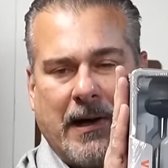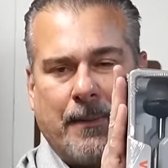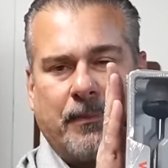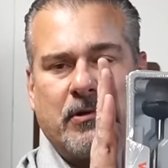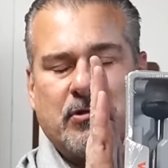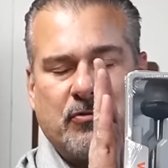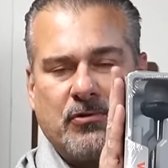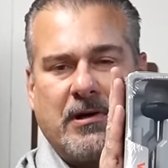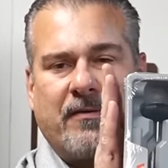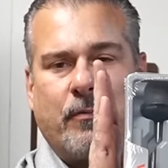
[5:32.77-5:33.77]
popular
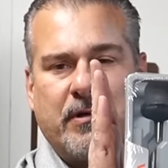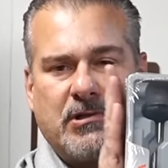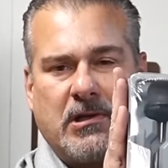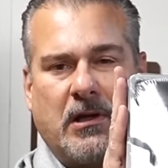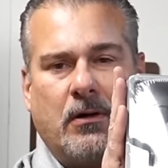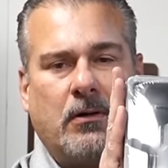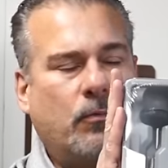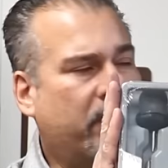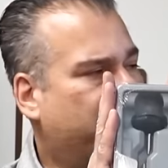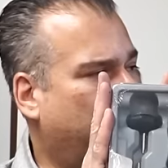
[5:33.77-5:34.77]
screwdriver we sell.
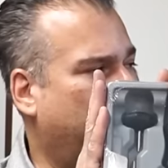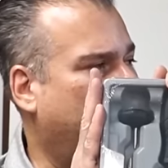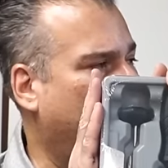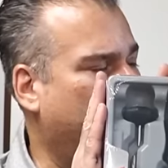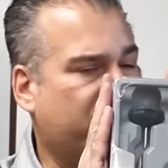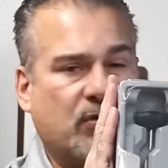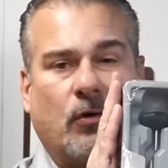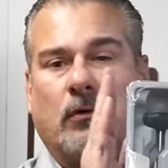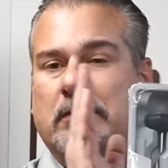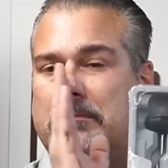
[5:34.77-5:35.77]
We've, I, we've
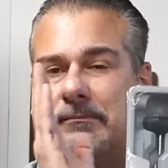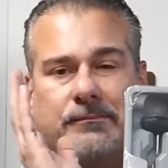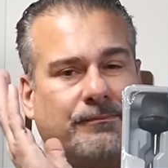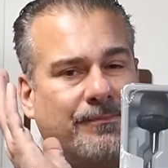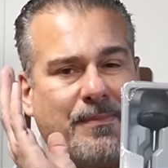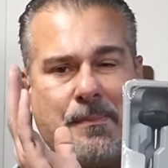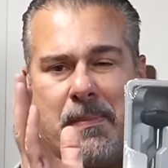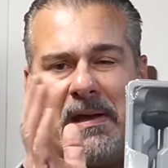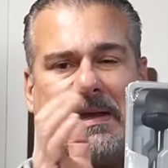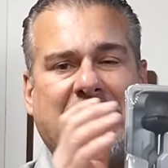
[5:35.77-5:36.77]
sold
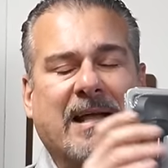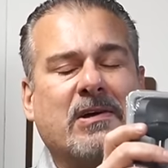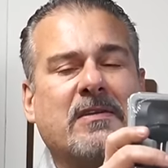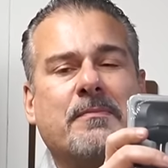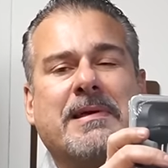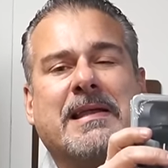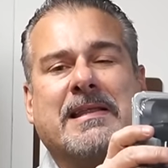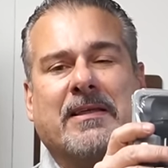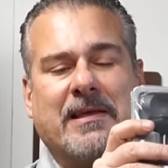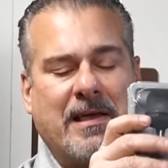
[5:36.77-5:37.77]
many. I couldn't even begin to
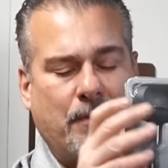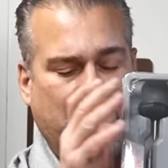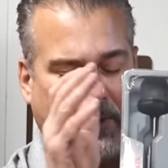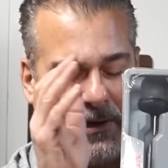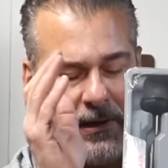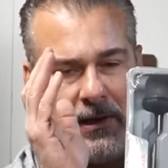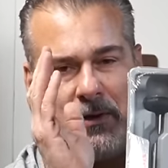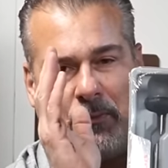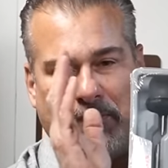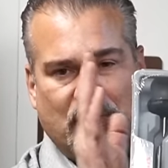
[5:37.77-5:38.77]
tell you how many
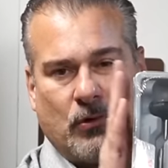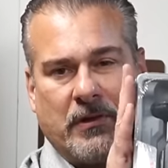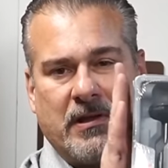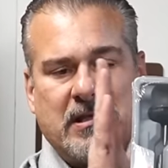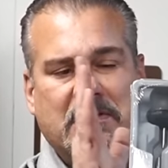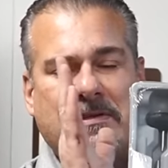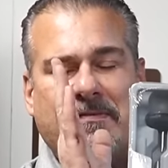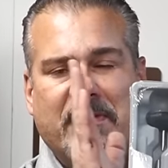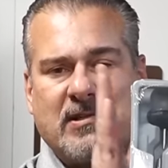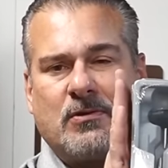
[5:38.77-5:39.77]
we've sold. Now, this is a
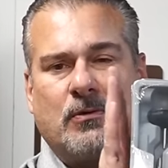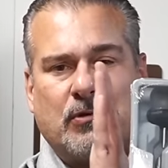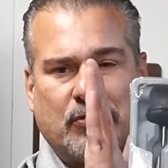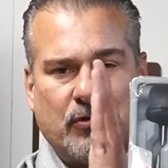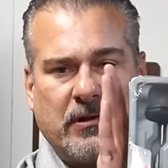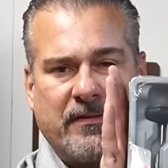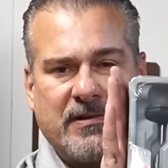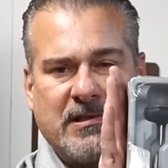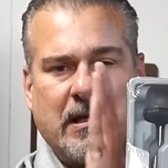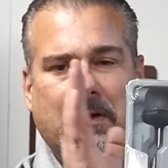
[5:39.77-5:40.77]
vessel screwdriver
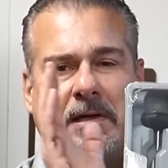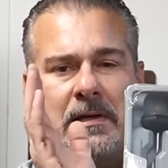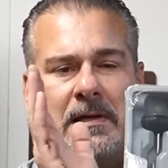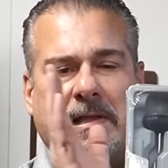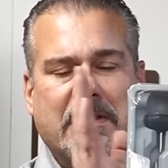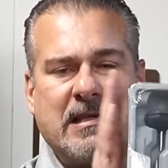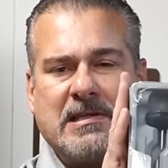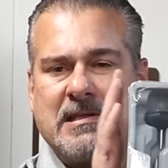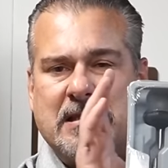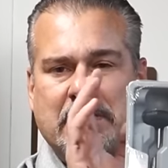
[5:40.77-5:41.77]
set. And this
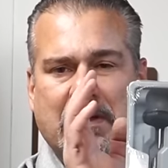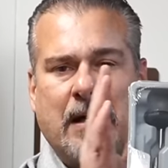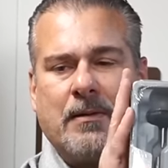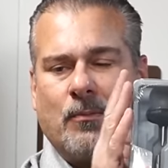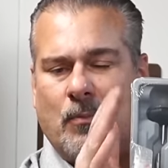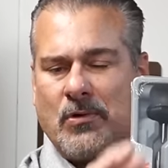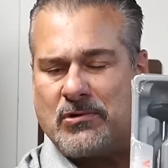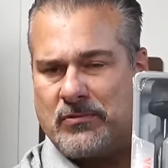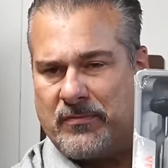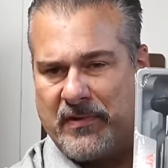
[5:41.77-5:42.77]
is not,
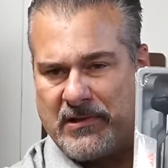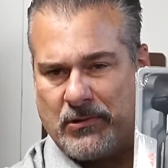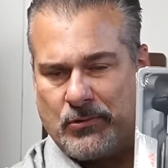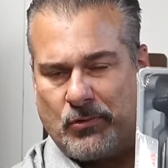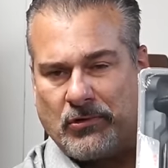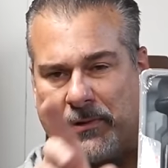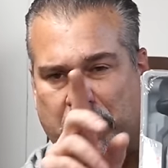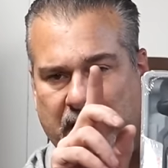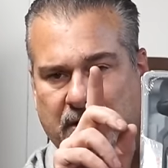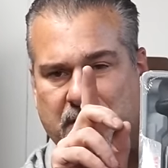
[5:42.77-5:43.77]
most vessel tools are
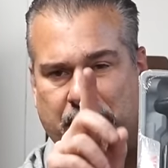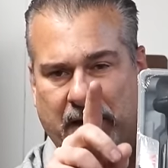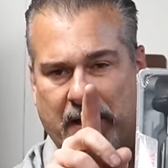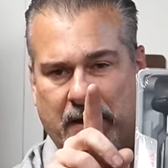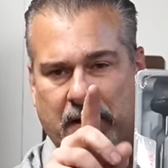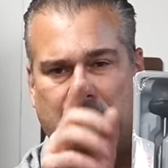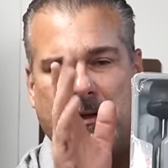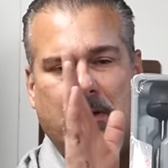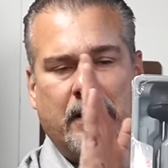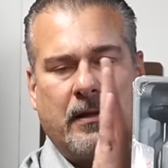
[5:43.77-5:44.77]
made in Japan.
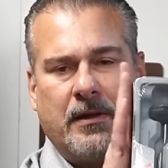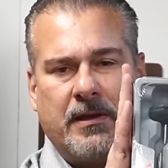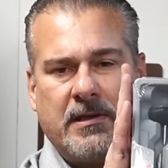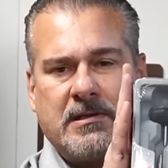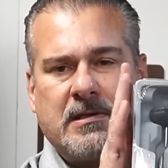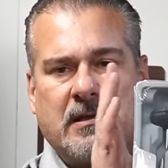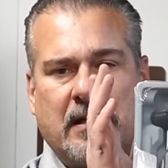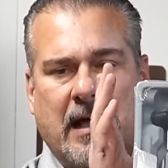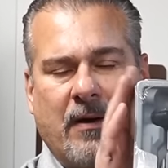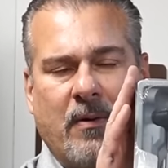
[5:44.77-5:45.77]
This,
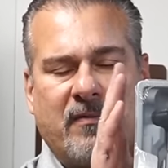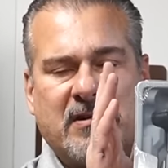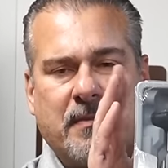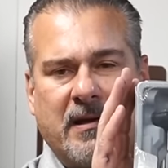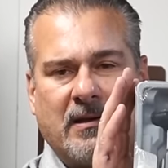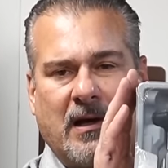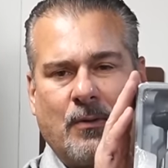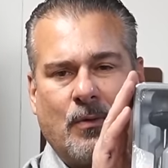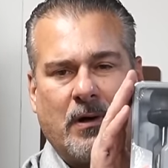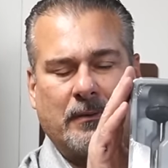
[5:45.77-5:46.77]
however, is made in
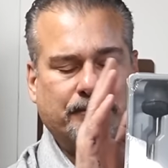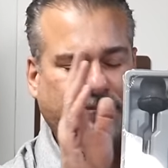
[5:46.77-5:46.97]
Taiwan.